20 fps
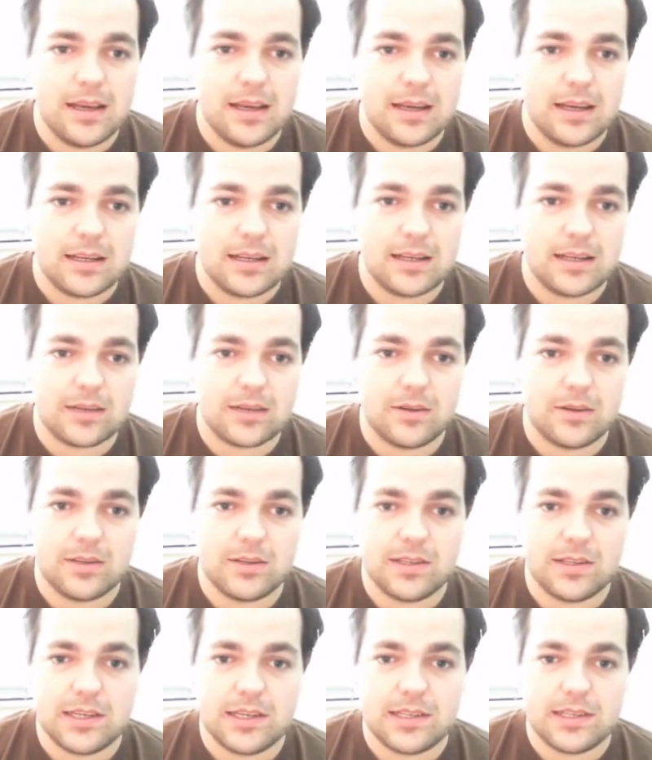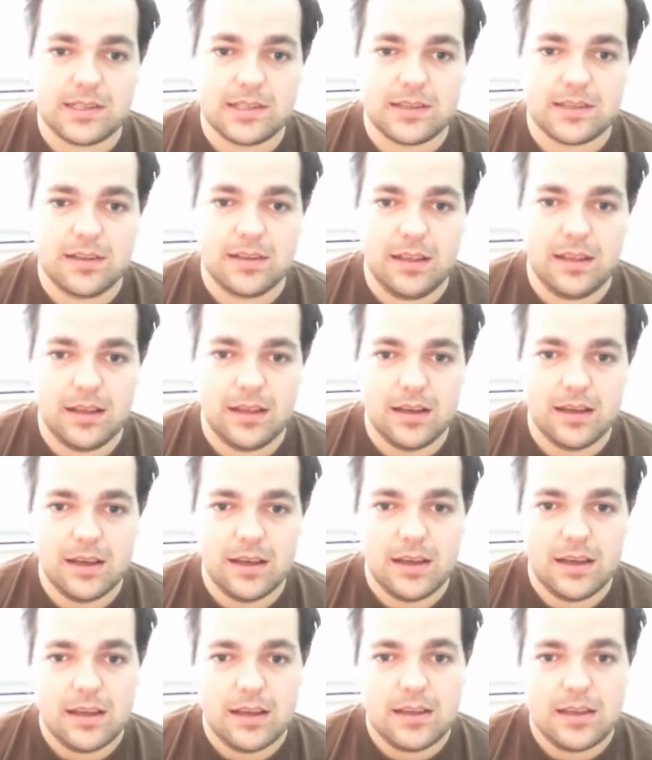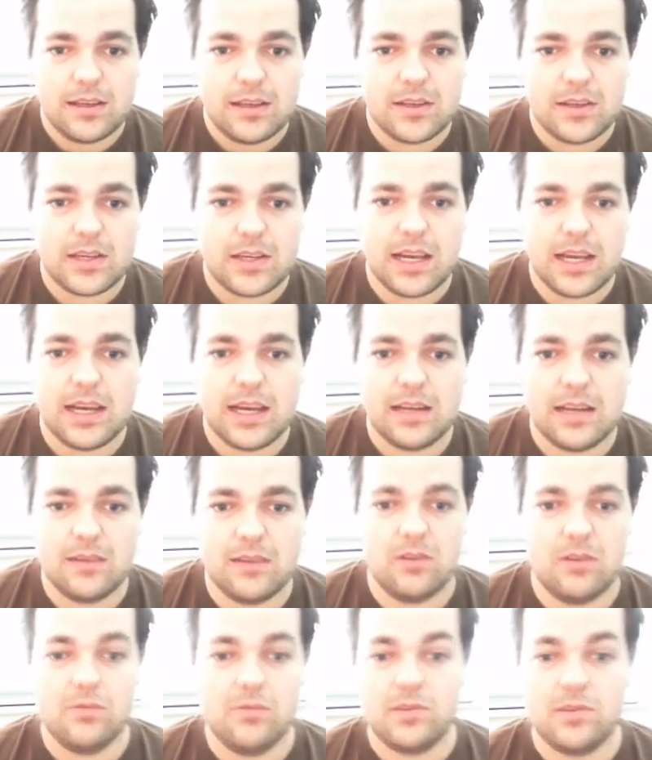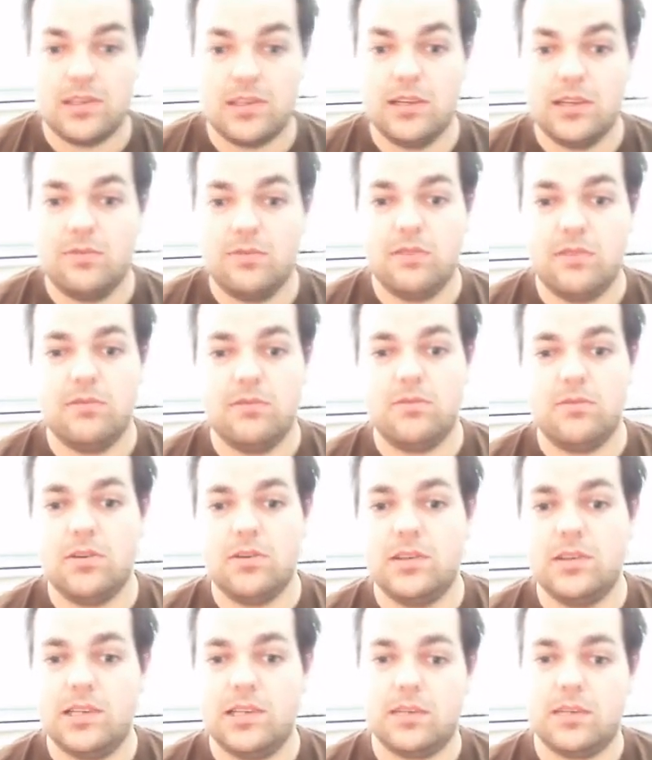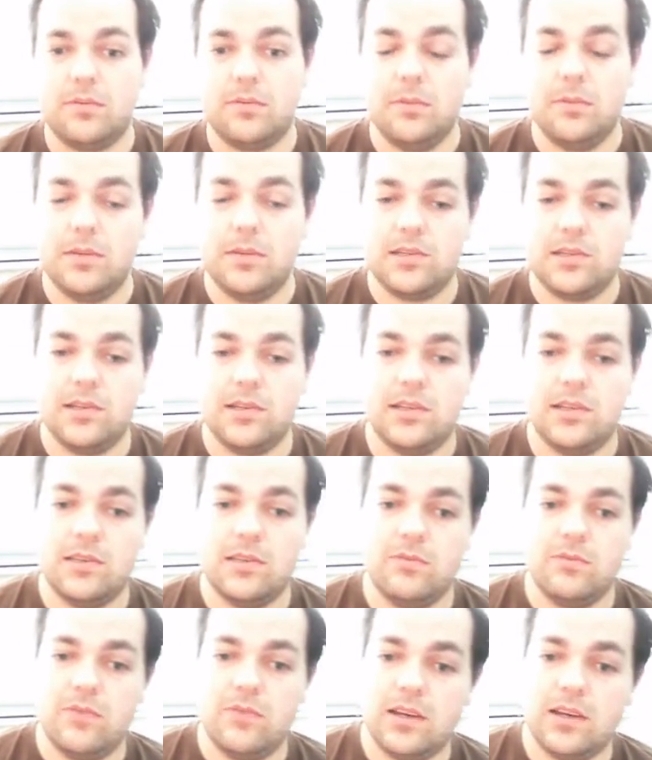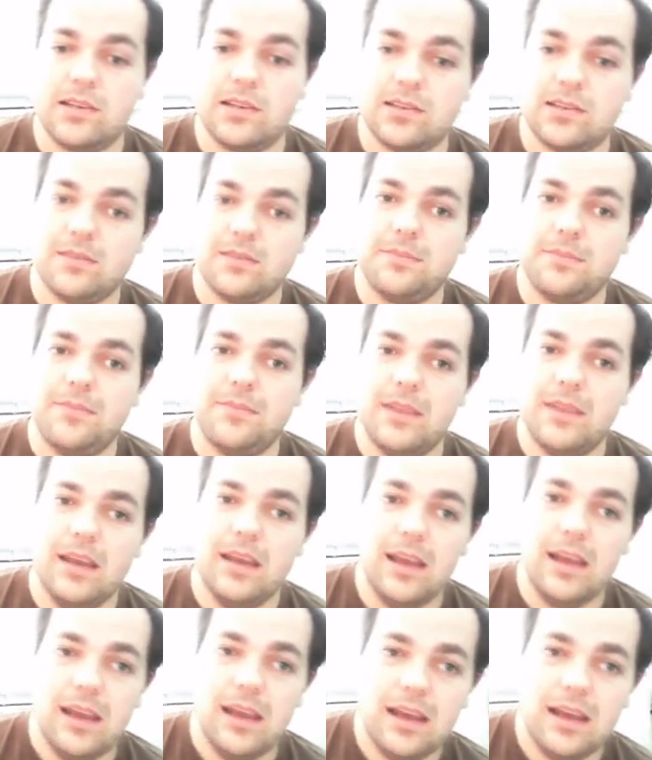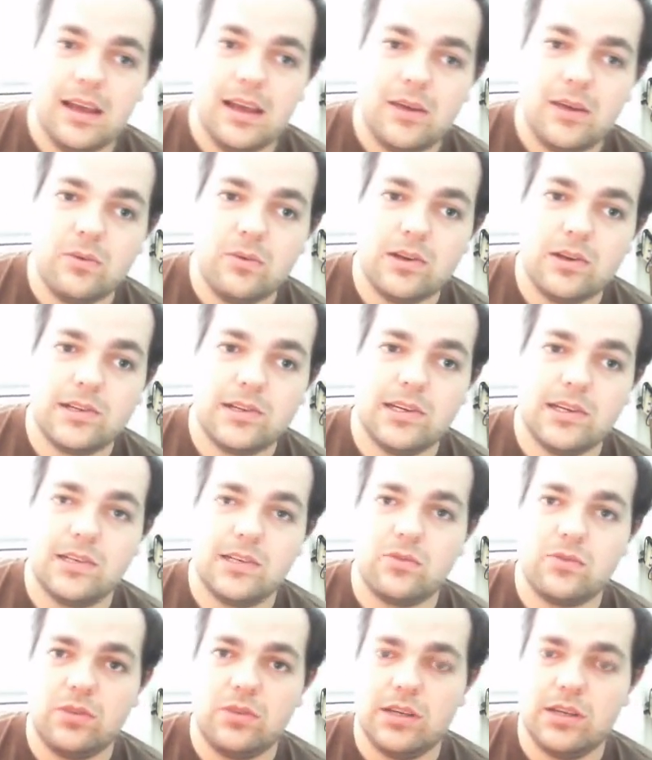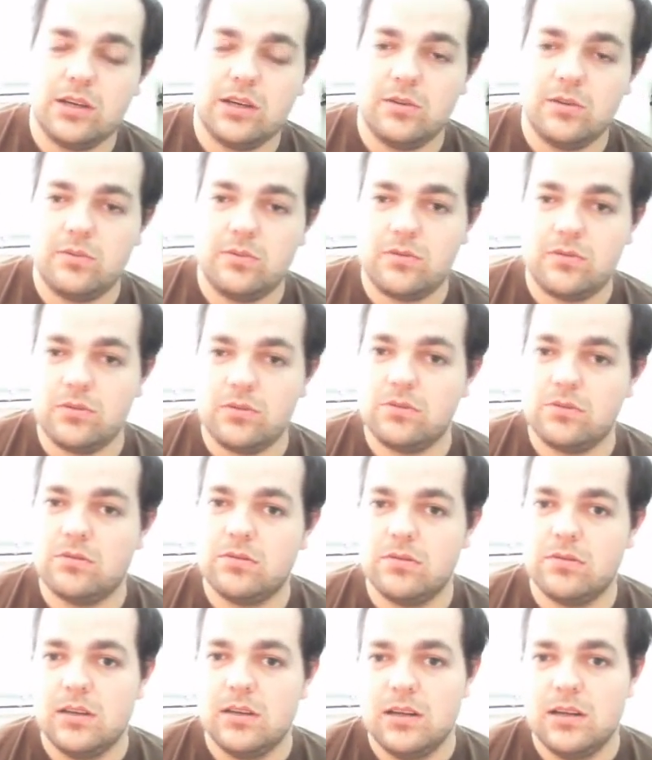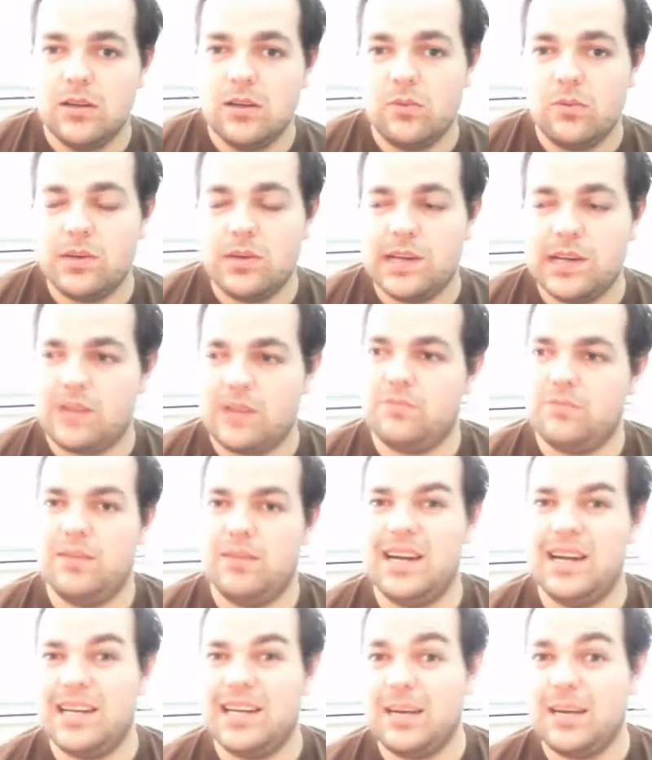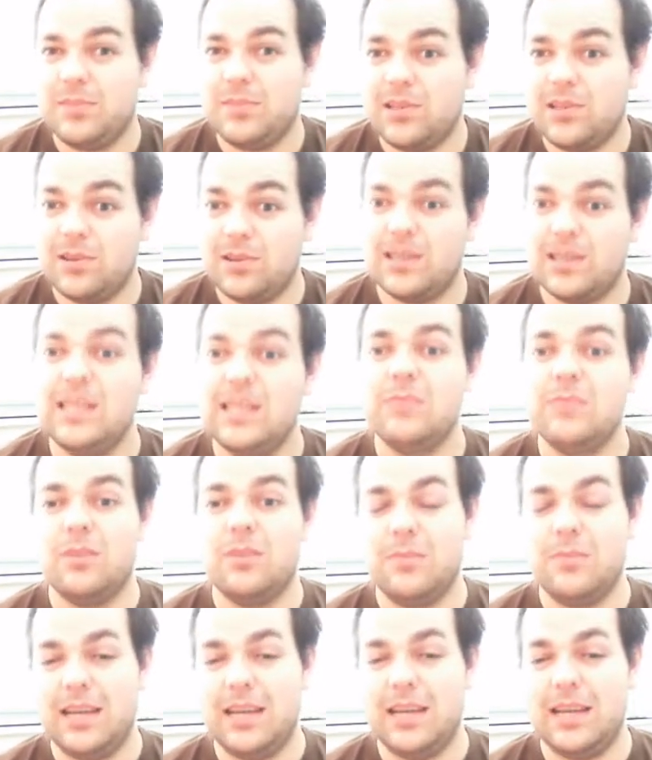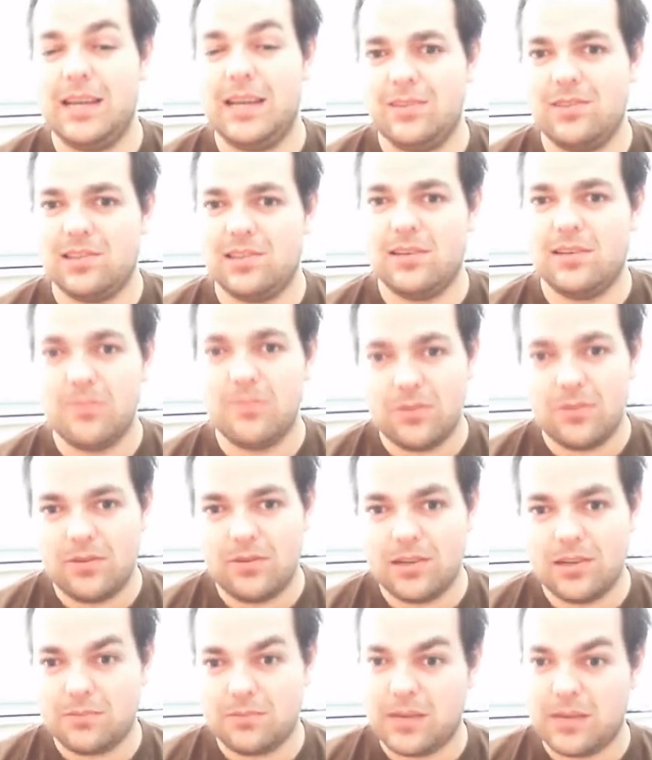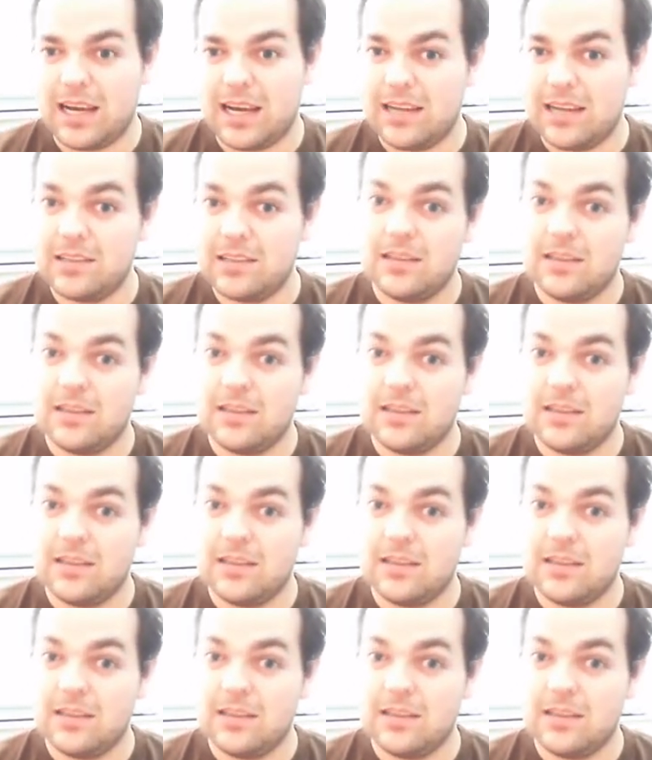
click on the disk. You can obviously verify disk permissions and fix them, which is quite helpful when you have bad apps like Clean My Mac, for example. It's bad.